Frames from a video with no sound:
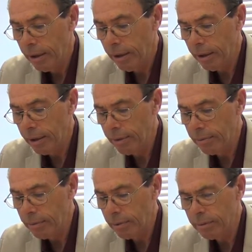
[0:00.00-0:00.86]

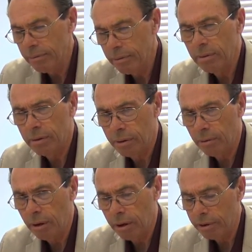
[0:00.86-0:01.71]
and
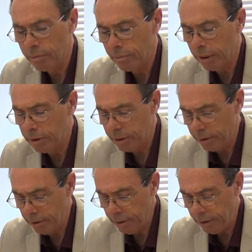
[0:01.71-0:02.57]
also August
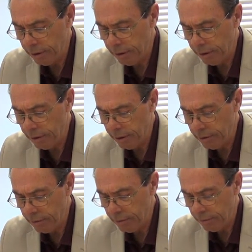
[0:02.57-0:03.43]
Wilson,
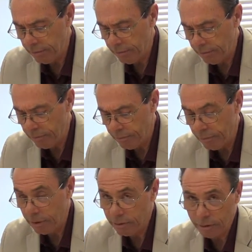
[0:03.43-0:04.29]
and
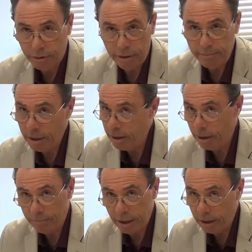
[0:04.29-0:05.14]
certainly
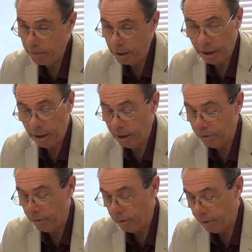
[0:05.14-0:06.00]
many
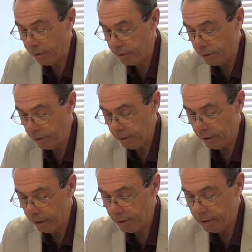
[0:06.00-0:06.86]
other authors in the
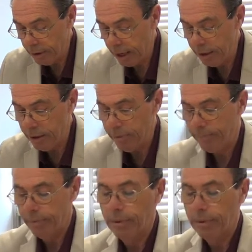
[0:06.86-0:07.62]
United States.